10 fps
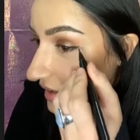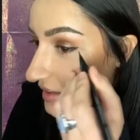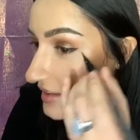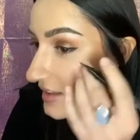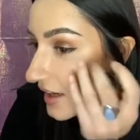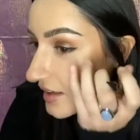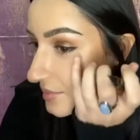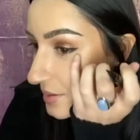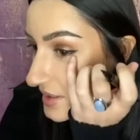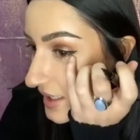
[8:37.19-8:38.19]
You just gotta
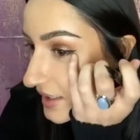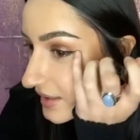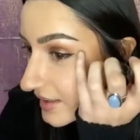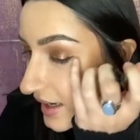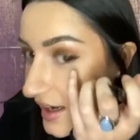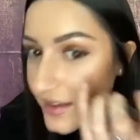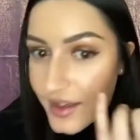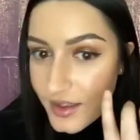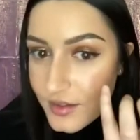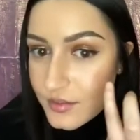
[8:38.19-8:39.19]
pretend, yeah,
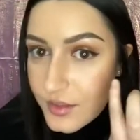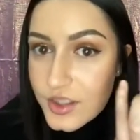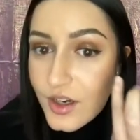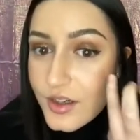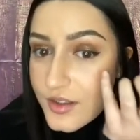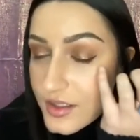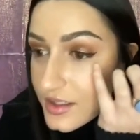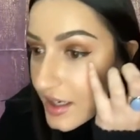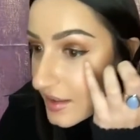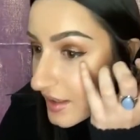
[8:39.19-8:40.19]
like Jonathan
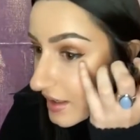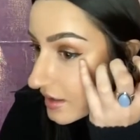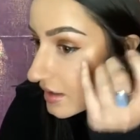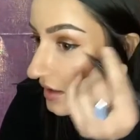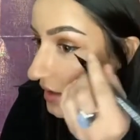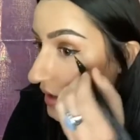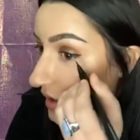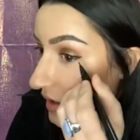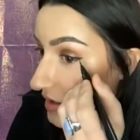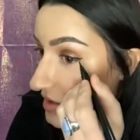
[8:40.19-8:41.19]
said, that
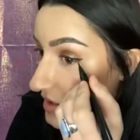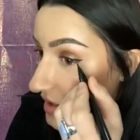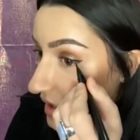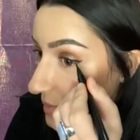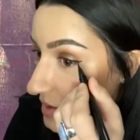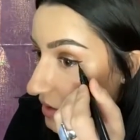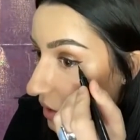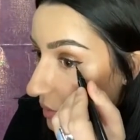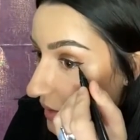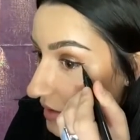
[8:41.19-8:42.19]
it just keeps
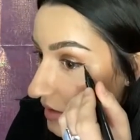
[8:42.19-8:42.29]
going.